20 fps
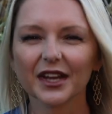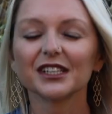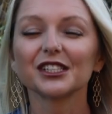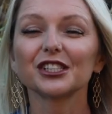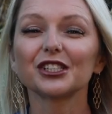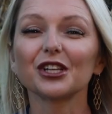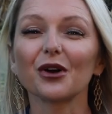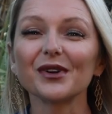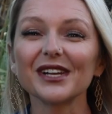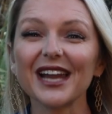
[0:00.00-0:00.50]

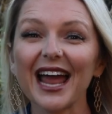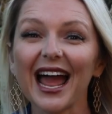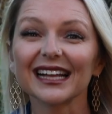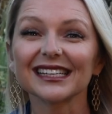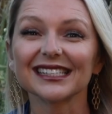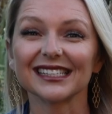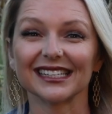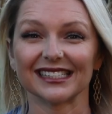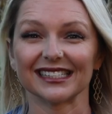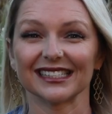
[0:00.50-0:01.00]
So in
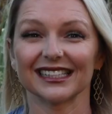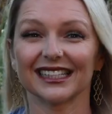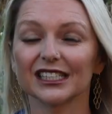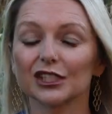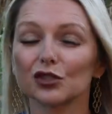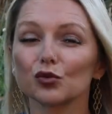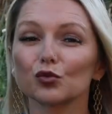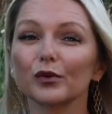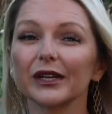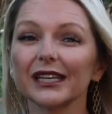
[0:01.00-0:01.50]
essence,
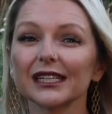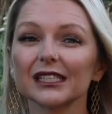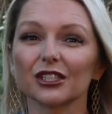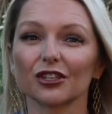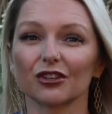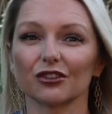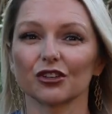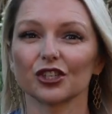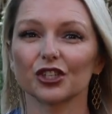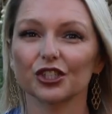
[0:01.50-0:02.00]
this
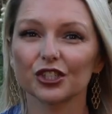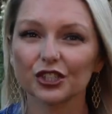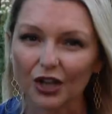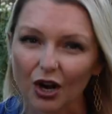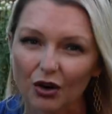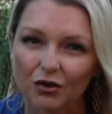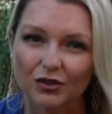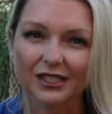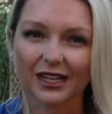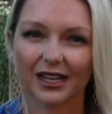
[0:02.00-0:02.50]
research
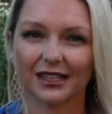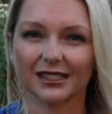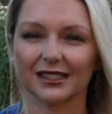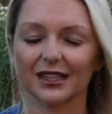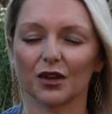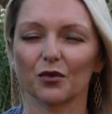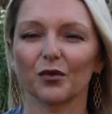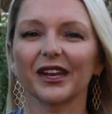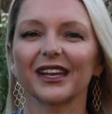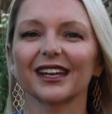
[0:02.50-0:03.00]
shows us
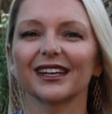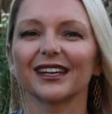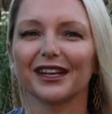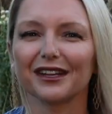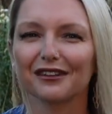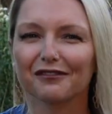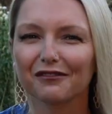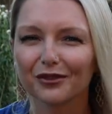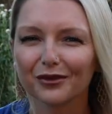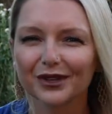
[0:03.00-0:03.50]
that we can
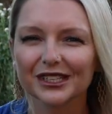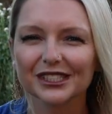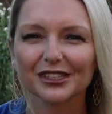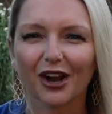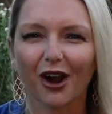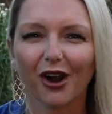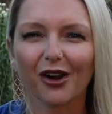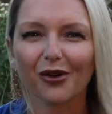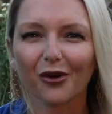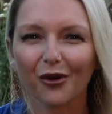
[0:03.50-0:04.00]
influence
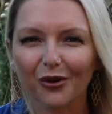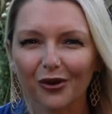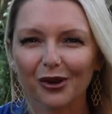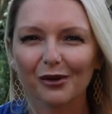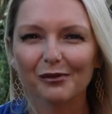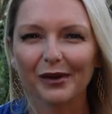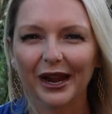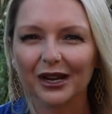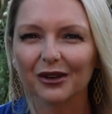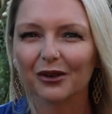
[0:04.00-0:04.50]
our
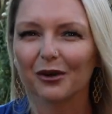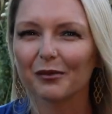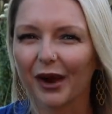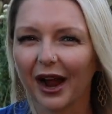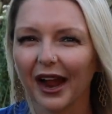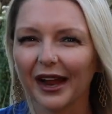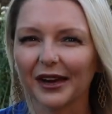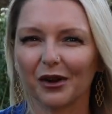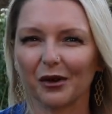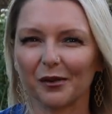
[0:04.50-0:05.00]
oral
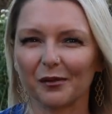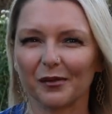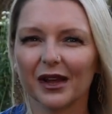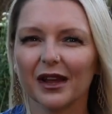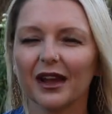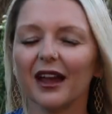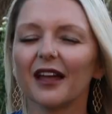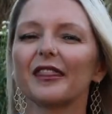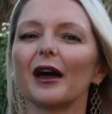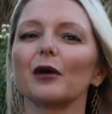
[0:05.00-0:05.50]
microbiome,
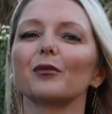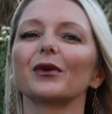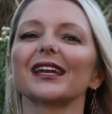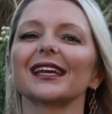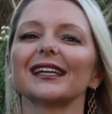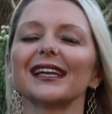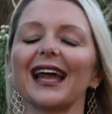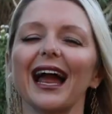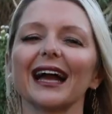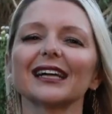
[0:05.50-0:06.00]
that we
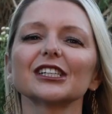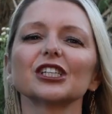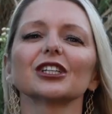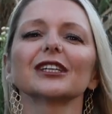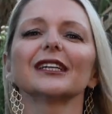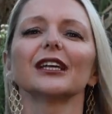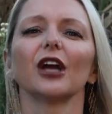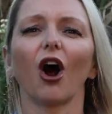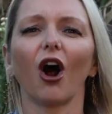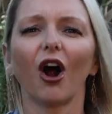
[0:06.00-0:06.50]
can
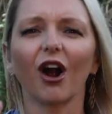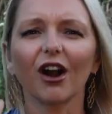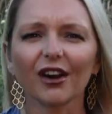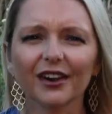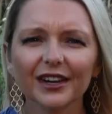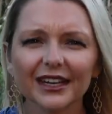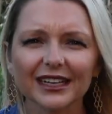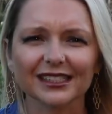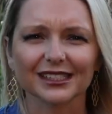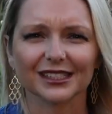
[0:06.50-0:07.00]
actually
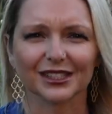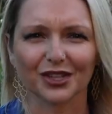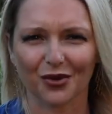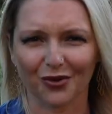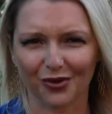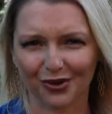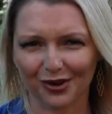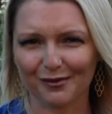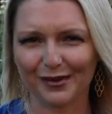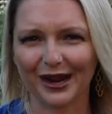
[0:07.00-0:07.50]
harness the
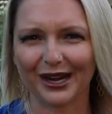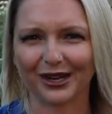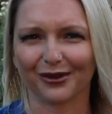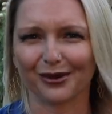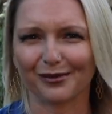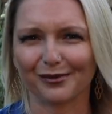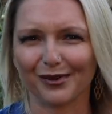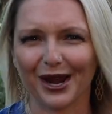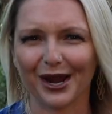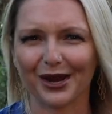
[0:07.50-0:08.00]
oral
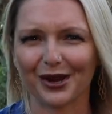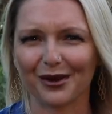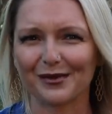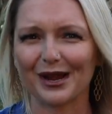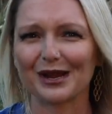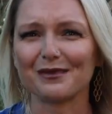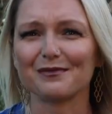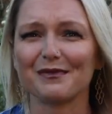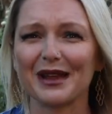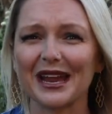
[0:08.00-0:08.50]
microbiome
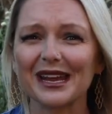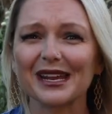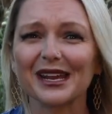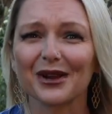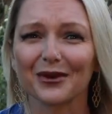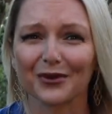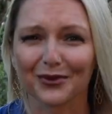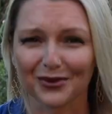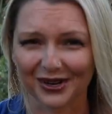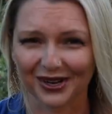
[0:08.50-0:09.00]
and make
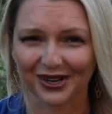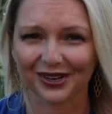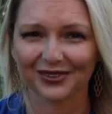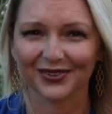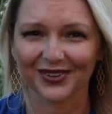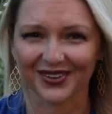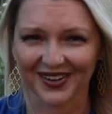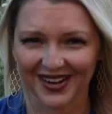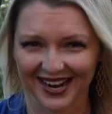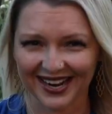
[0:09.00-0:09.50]
it work
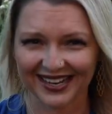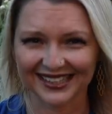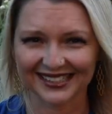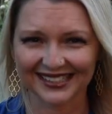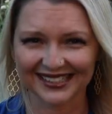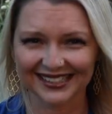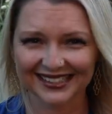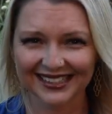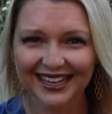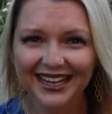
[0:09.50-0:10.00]
for
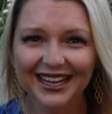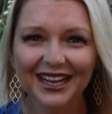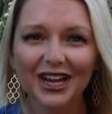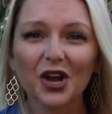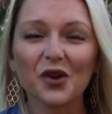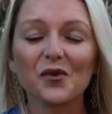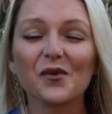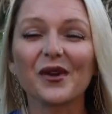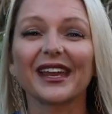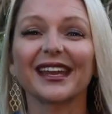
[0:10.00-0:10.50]
us.
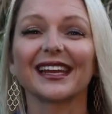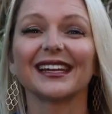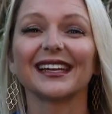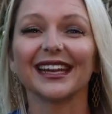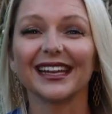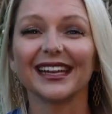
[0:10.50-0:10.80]
We can